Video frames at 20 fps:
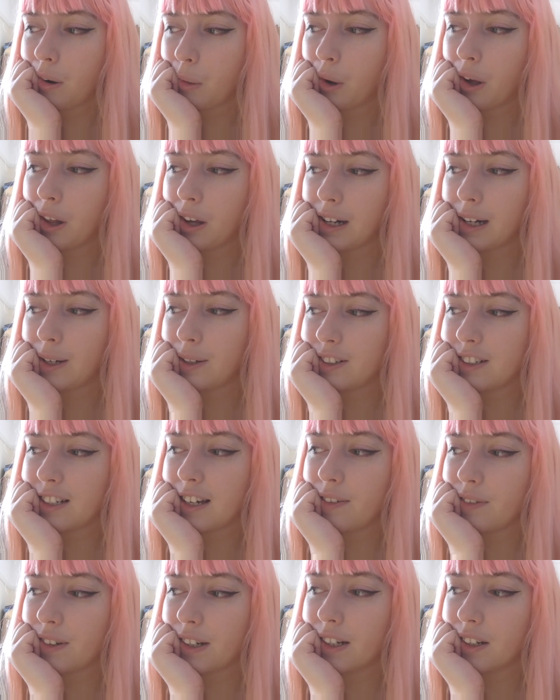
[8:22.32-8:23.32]
whether I was
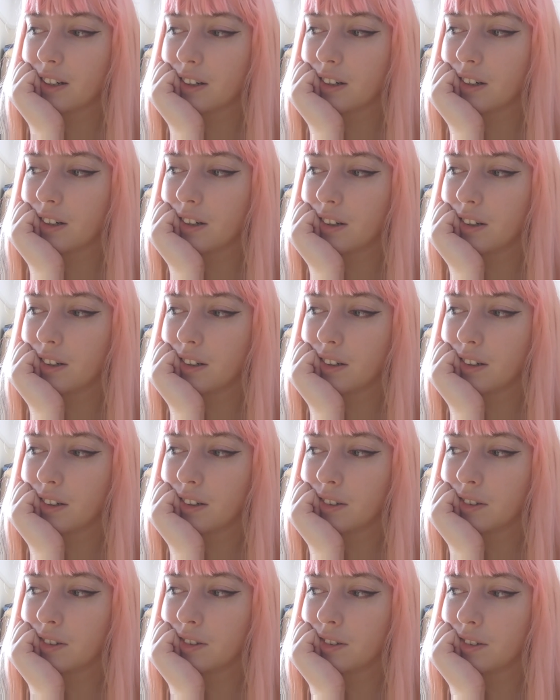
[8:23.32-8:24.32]
having
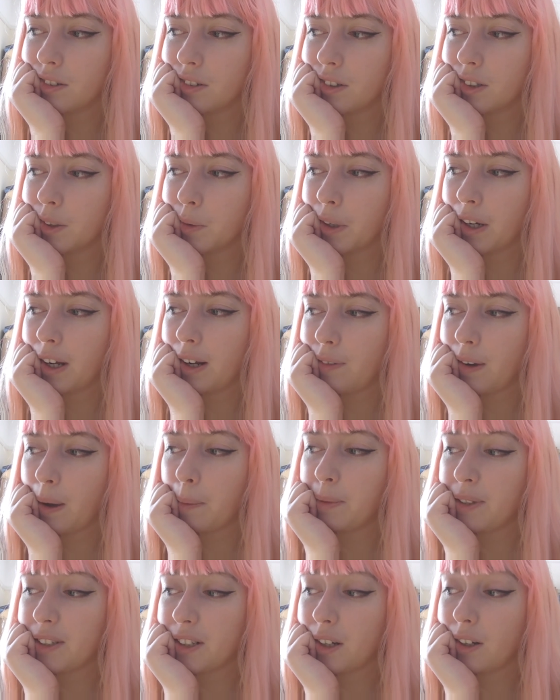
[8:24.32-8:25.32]
some kind of
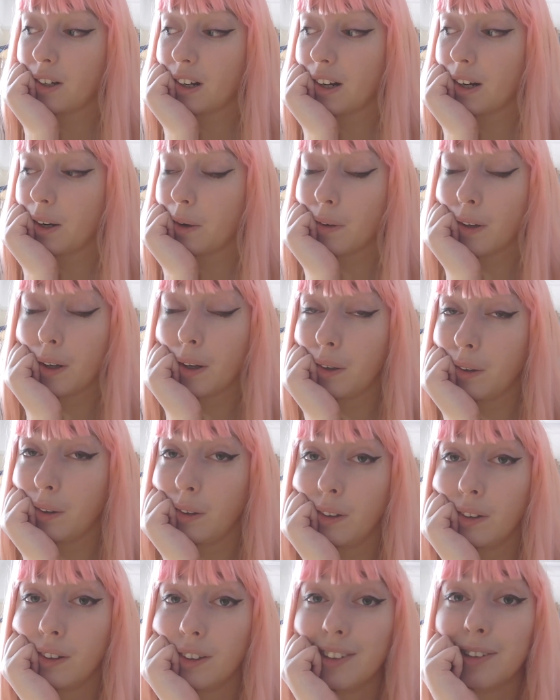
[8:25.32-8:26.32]
episode, I don't know,
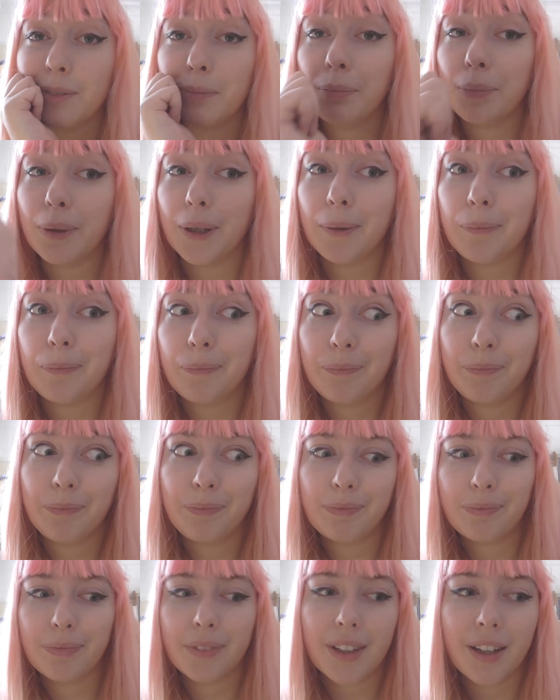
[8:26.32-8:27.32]
but
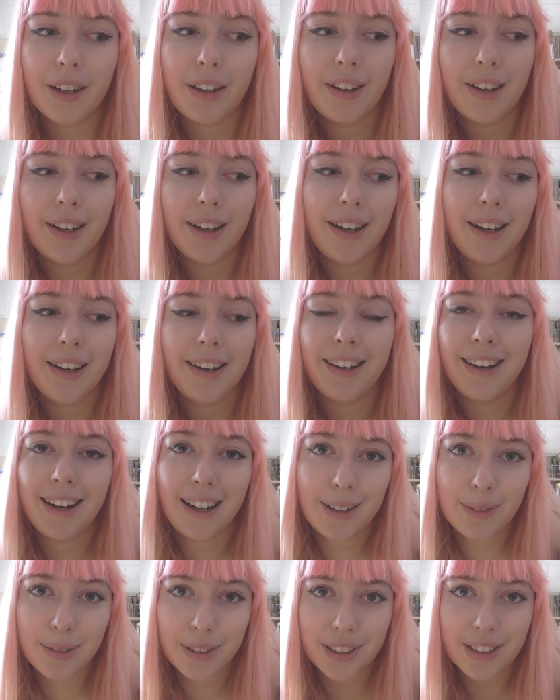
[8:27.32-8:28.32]

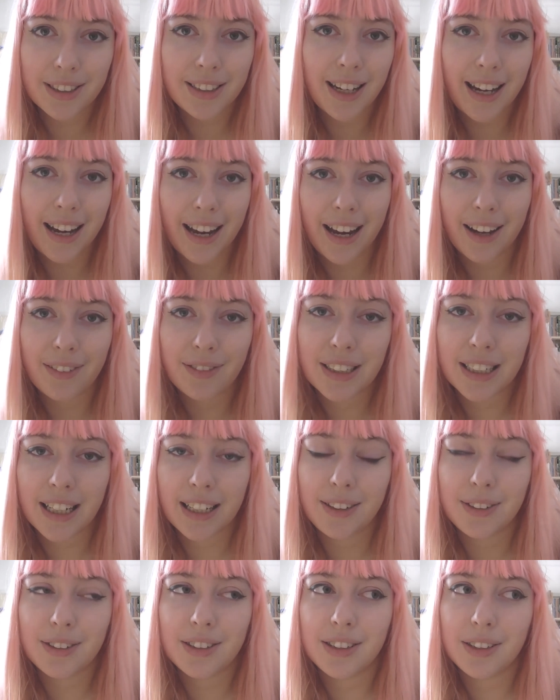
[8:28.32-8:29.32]
I'm just, I have to
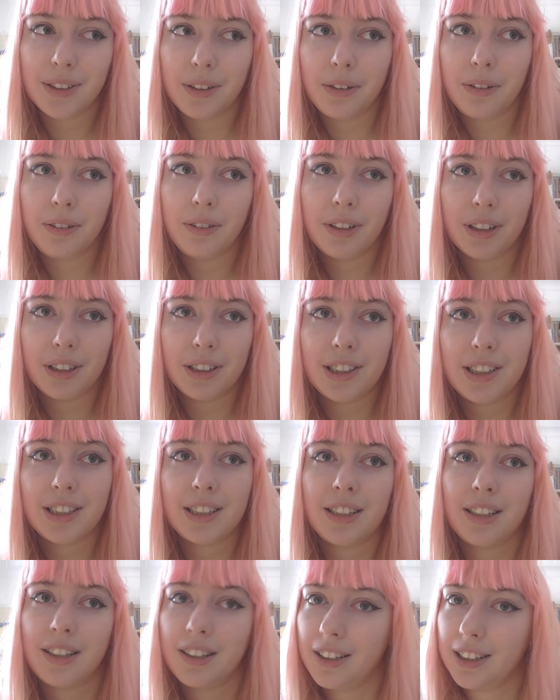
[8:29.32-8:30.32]
get used to
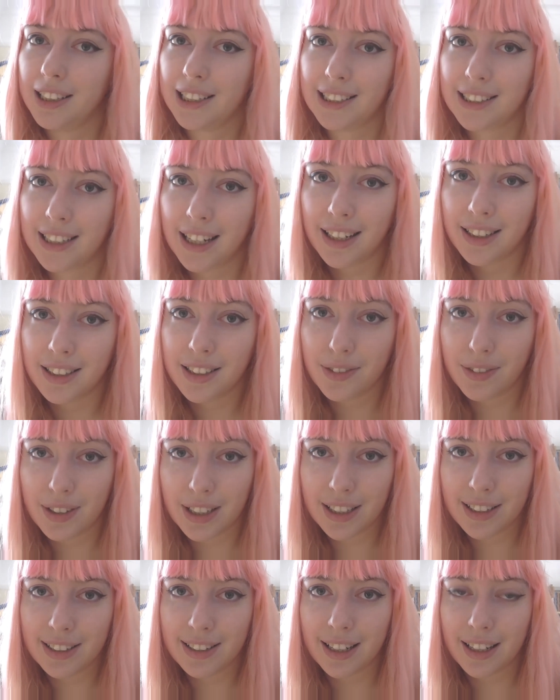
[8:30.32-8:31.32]
noticing the early signs of
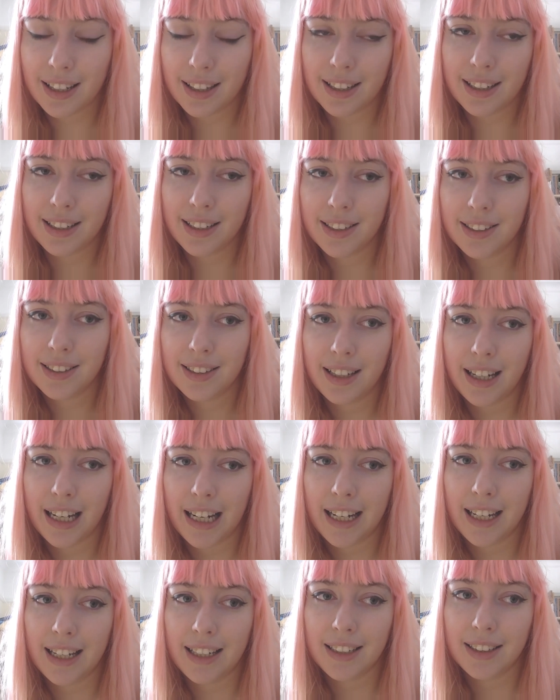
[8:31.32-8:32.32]
things like this,
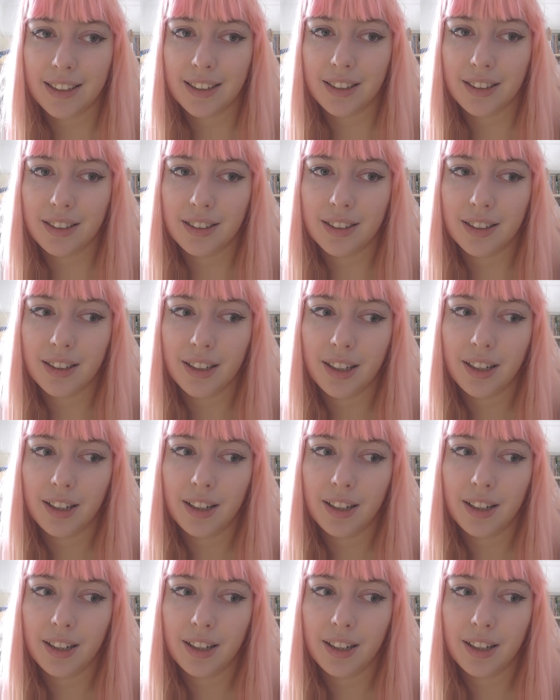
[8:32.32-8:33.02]
and